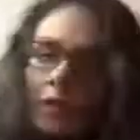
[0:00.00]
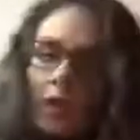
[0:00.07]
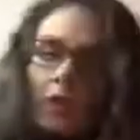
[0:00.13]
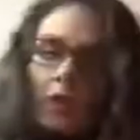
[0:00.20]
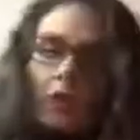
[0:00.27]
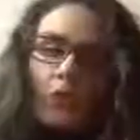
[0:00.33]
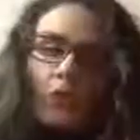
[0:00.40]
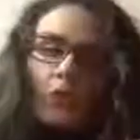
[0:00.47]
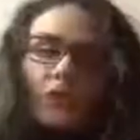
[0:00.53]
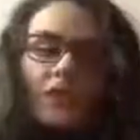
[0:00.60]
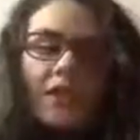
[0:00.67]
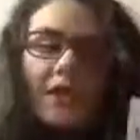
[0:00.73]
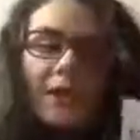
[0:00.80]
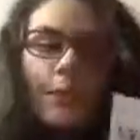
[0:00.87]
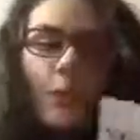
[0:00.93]
We can use the
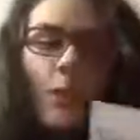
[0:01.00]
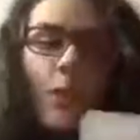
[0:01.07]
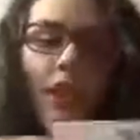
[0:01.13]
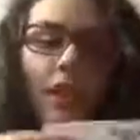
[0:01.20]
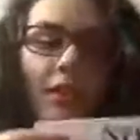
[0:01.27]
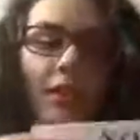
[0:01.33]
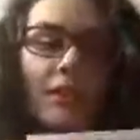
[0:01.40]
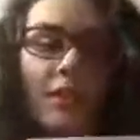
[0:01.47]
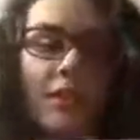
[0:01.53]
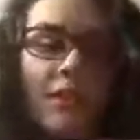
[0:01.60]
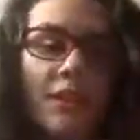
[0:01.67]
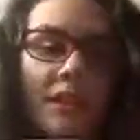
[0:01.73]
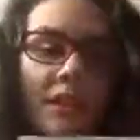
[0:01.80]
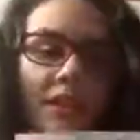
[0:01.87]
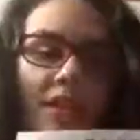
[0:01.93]
same
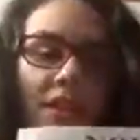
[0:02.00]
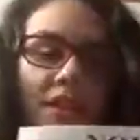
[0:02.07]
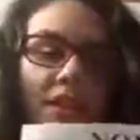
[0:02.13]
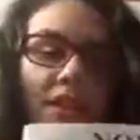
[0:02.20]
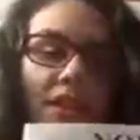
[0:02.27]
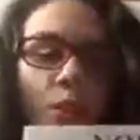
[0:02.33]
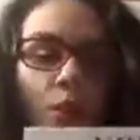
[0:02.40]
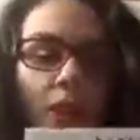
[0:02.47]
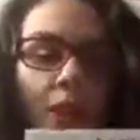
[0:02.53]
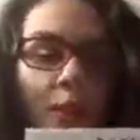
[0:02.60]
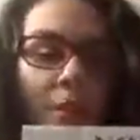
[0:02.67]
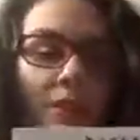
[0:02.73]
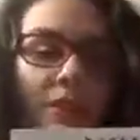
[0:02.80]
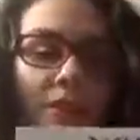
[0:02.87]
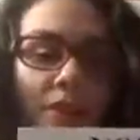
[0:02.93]
ones and just see what
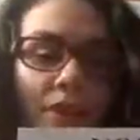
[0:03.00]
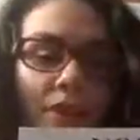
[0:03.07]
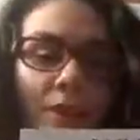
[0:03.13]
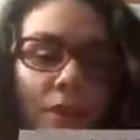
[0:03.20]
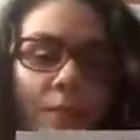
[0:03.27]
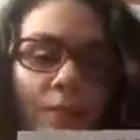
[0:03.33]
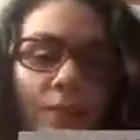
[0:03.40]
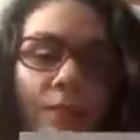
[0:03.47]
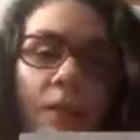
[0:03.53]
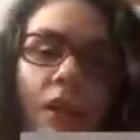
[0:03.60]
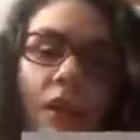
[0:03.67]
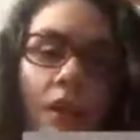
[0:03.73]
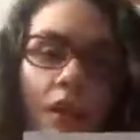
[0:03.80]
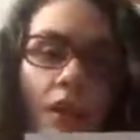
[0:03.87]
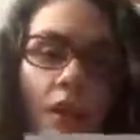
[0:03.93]
happens
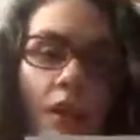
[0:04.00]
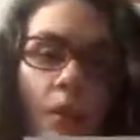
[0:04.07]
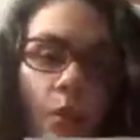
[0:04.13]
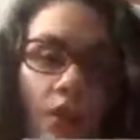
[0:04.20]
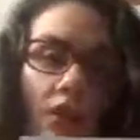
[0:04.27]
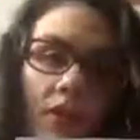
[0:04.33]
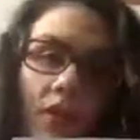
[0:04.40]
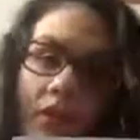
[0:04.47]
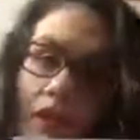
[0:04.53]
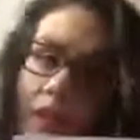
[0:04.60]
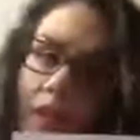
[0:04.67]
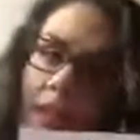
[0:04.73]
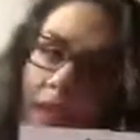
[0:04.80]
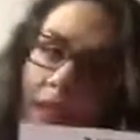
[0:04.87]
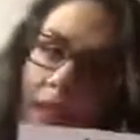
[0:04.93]
with the rest
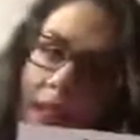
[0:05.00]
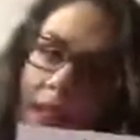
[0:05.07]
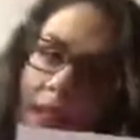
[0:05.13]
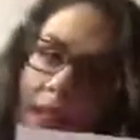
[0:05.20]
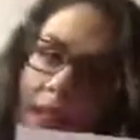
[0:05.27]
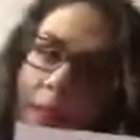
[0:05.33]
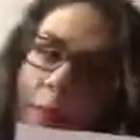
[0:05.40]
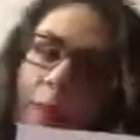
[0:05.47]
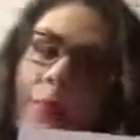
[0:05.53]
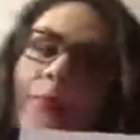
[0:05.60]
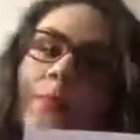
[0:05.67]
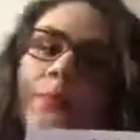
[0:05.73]
of the sentences.